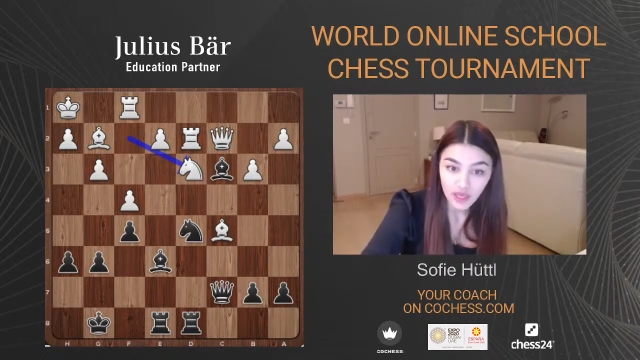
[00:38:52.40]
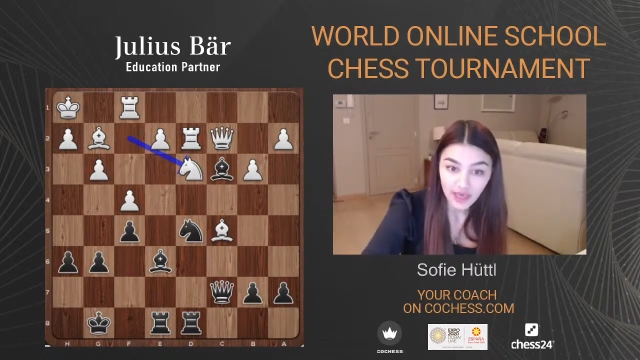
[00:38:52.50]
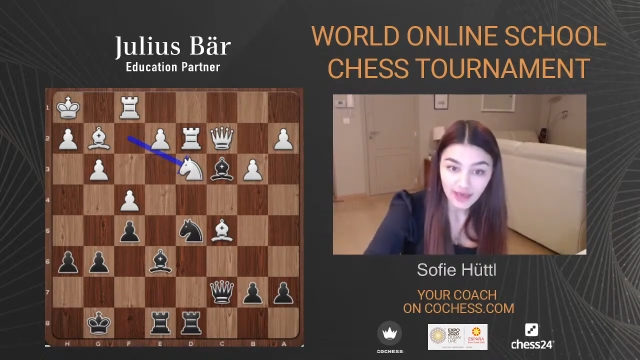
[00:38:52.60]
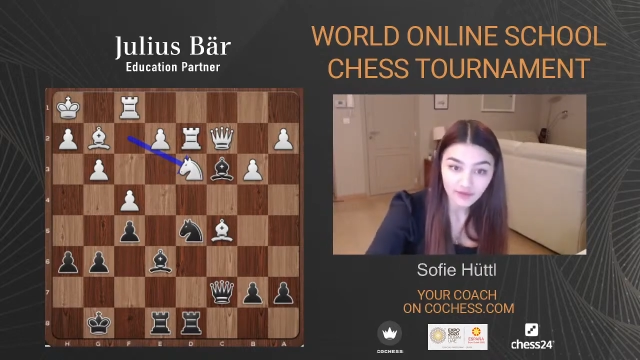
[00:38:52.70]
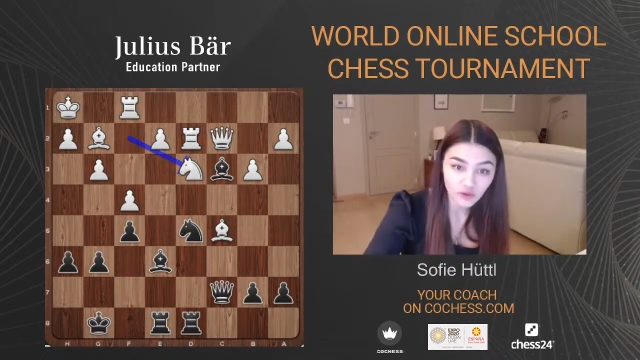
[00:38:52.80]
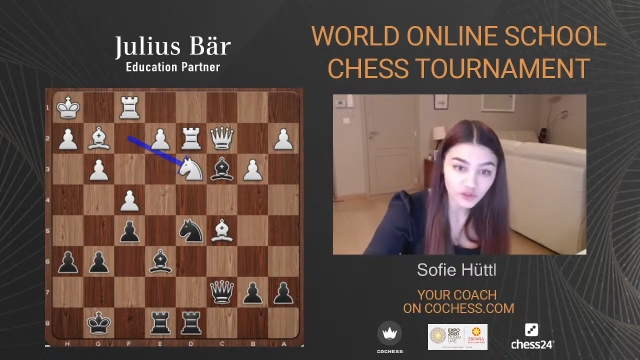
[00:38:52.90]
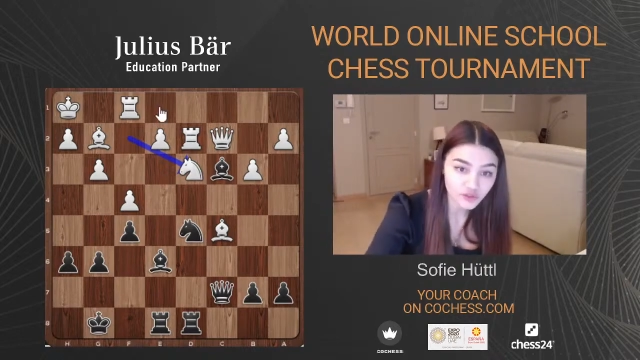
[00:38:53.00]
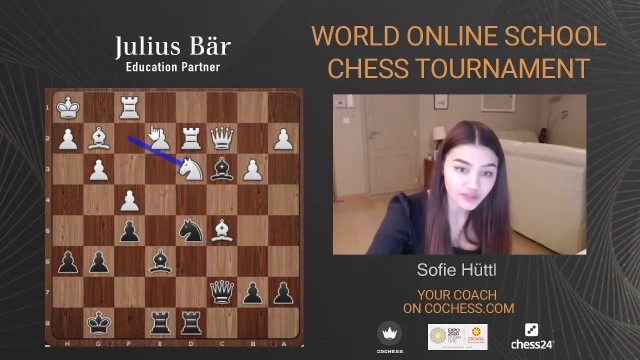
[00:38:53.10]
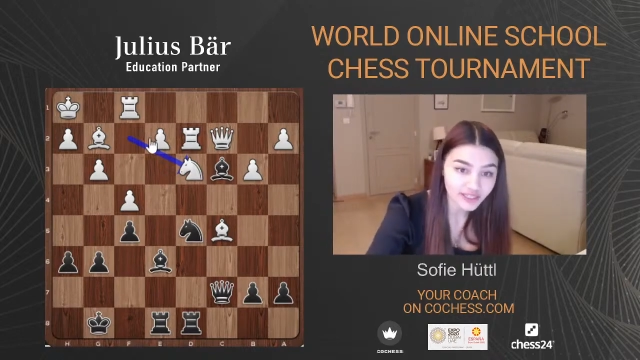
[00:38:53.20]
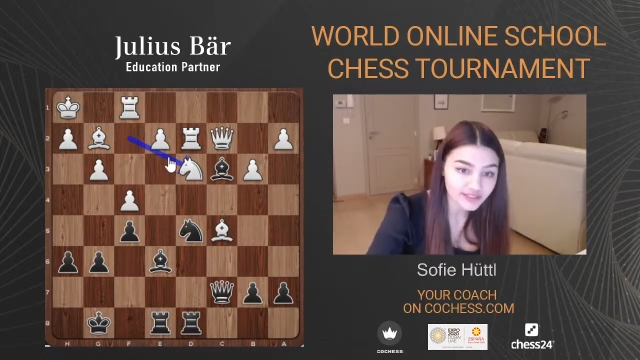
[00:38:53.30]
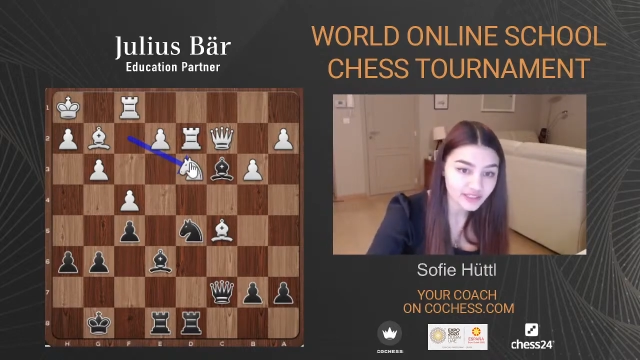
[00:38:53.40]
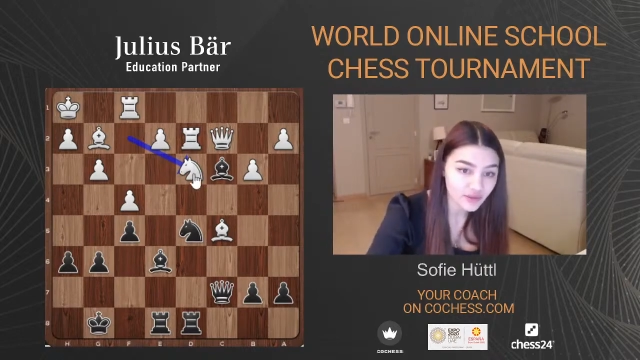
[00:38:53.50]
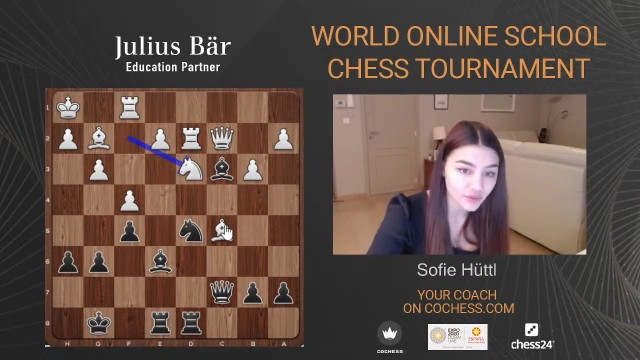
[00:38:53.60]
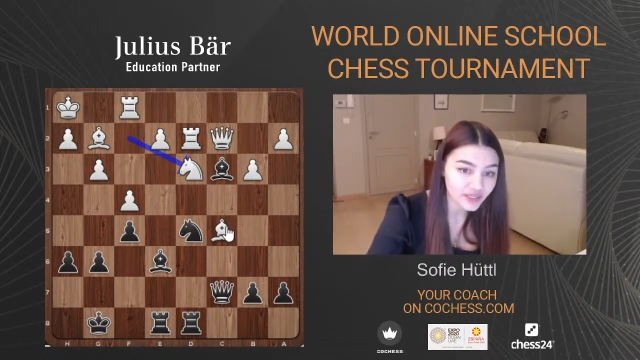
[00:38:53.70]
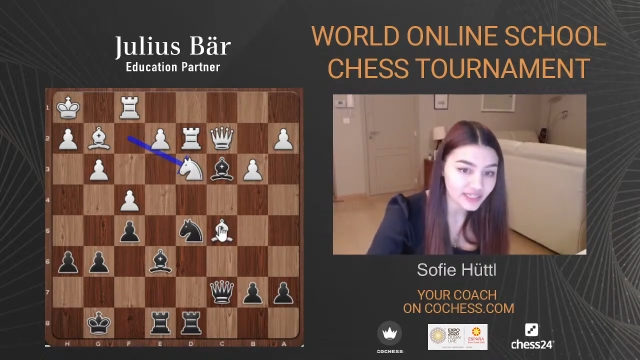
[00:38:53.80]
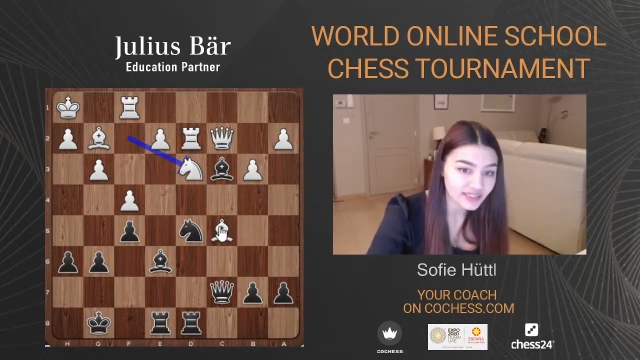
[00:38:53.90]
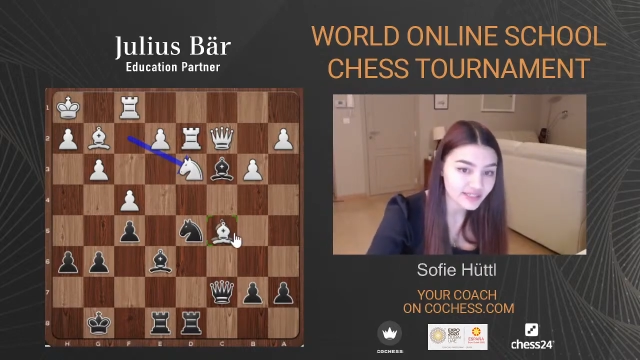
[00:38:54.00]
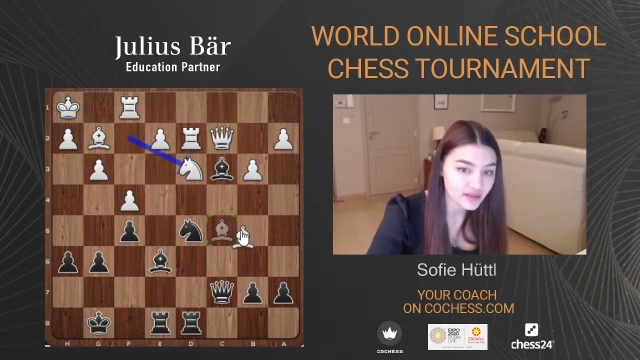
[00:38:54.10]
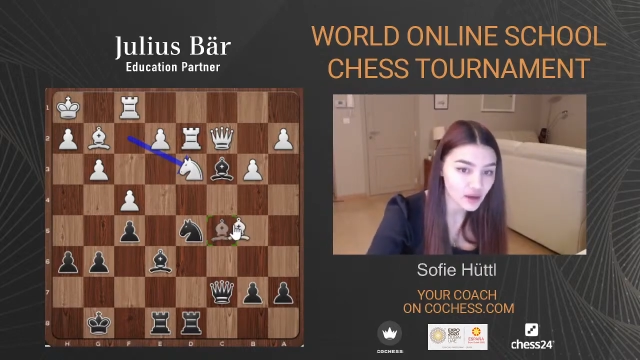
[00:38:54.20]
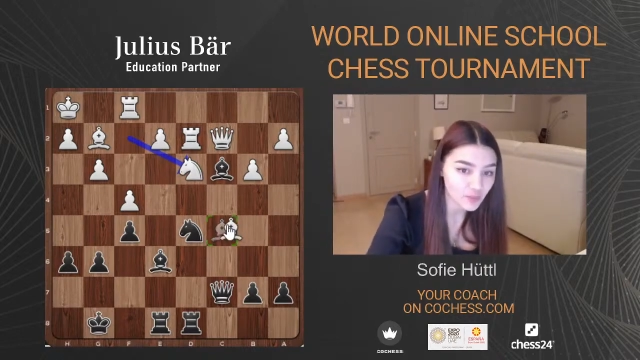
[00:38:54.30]
And also knight d3
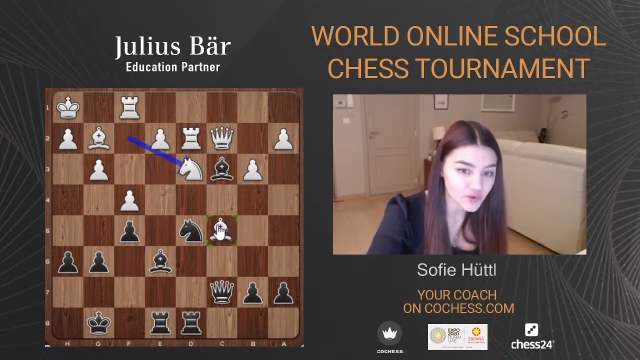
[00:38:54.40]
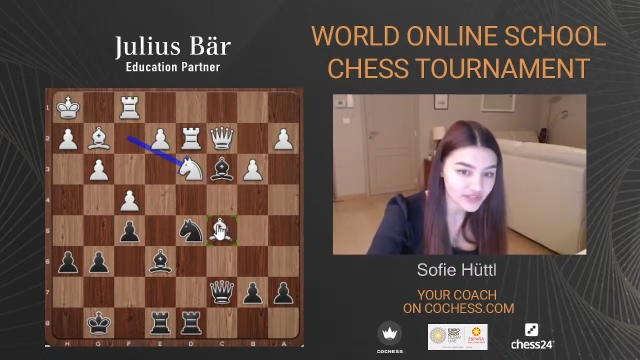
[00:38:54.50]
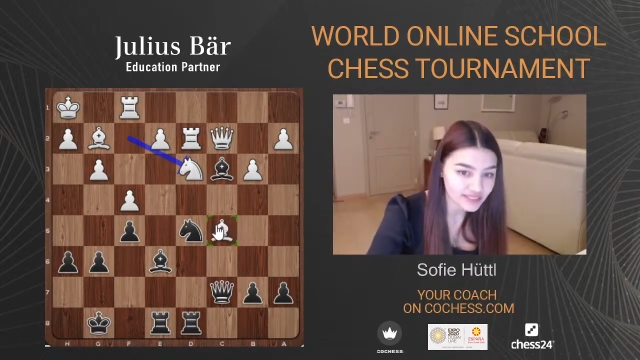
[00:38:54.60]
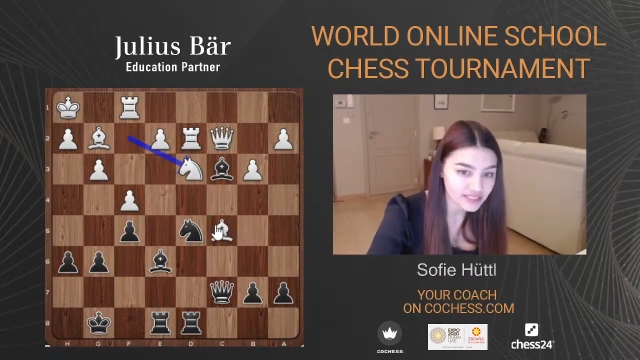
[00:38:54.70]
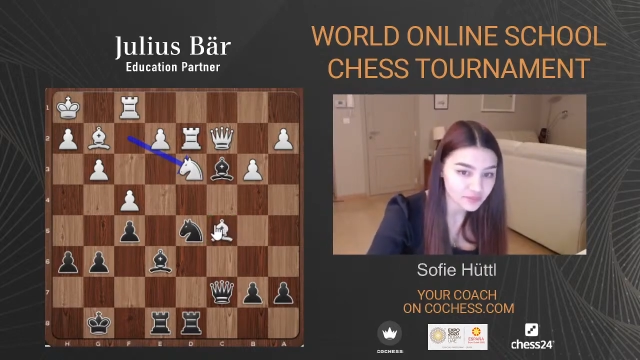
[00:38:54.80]
is protecting